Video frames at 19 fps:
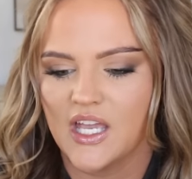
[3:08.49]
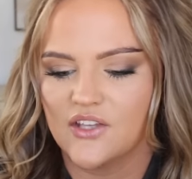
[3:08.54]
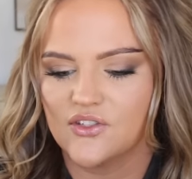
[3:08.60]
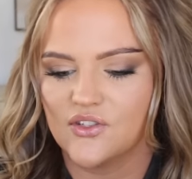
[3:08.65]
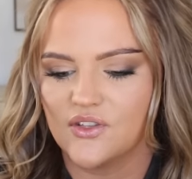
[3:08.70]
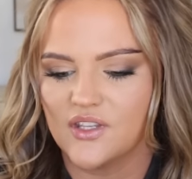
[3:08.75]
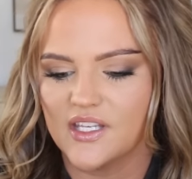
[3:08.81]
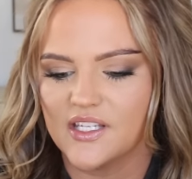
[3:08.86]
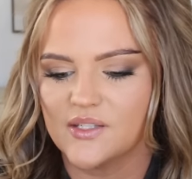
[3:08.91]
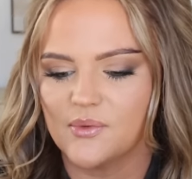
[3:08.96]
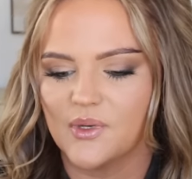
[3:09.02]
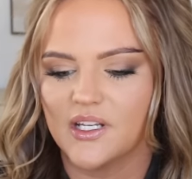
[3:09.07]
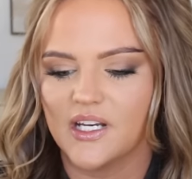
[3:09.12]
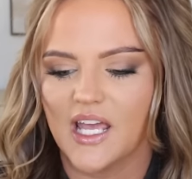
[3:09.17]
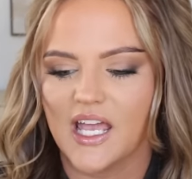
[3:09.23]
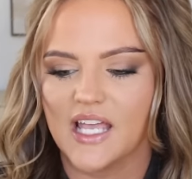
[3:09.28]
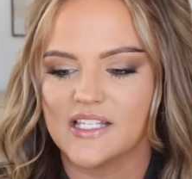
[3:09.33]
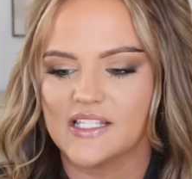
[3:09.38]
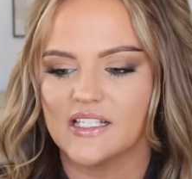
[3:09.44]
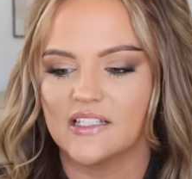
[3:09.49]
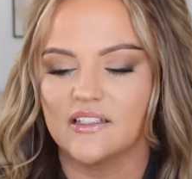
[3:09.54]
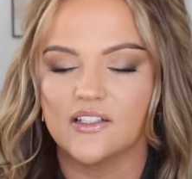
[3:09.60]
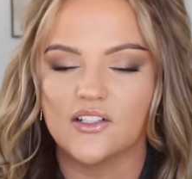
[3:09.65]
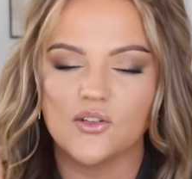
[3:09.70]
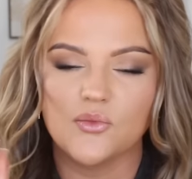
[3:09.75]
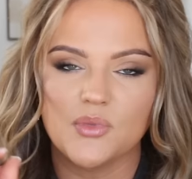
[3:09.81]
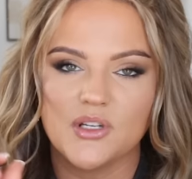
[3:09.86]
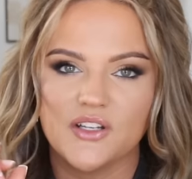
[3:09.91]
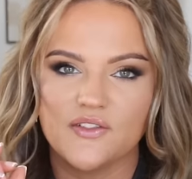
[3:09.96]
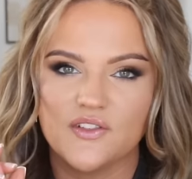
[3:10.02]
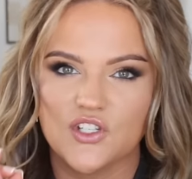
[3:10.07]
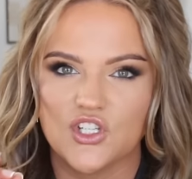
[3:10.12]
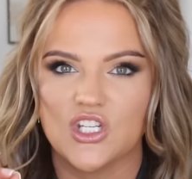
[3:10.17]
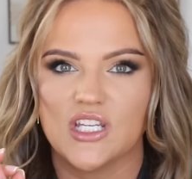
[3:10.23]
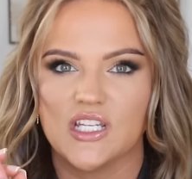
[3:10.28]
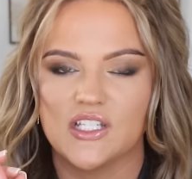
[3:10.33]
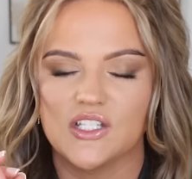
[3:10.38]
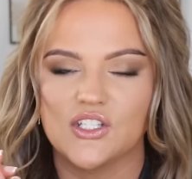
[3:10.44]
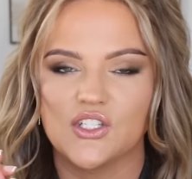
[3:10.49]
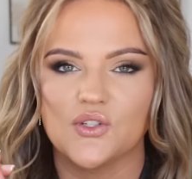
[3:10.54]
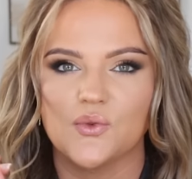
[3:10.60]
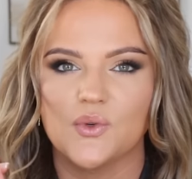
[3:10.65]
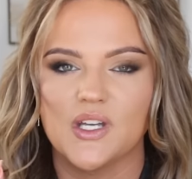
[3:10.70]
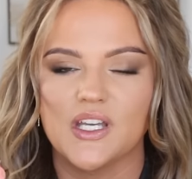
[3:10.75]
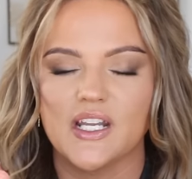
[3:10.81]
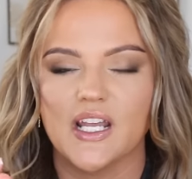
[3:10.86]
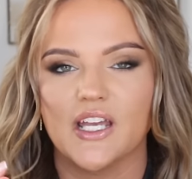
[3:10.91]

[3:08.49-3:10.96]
So this one has a little bit of sheen to it.